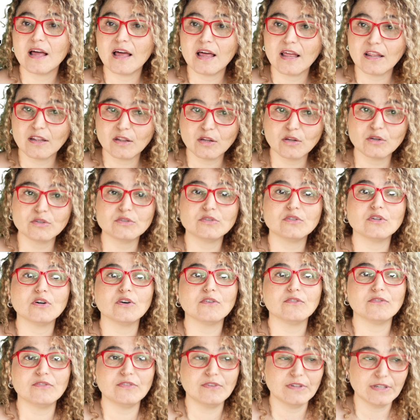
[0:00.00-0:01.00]
A lot
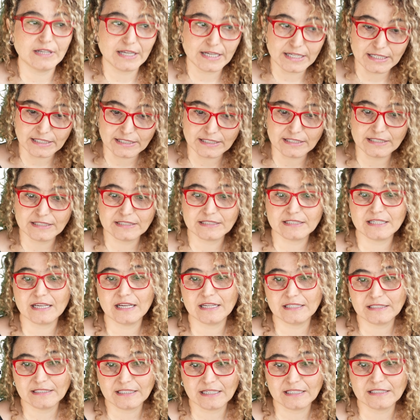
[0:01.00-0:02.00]
of ladies
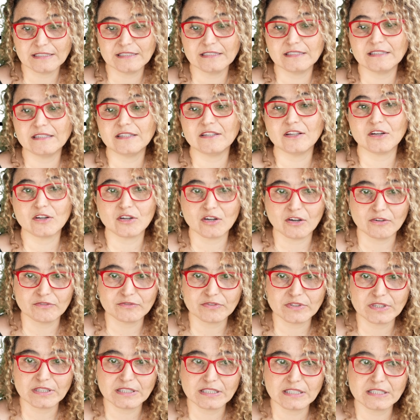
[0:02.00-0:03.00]
attended the
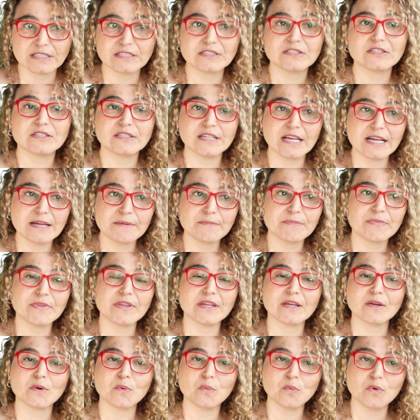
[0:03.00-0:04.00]
conferences. Same
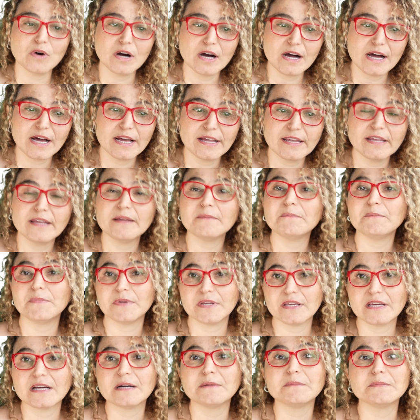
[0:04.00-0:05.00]
thing, Y
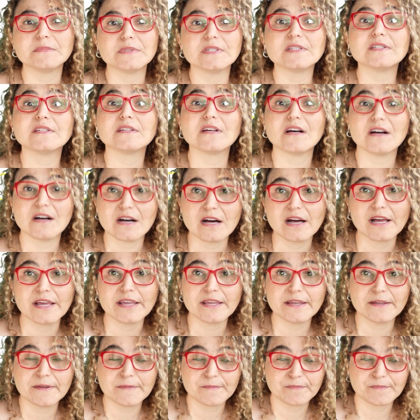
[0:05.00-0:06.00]
becomes I.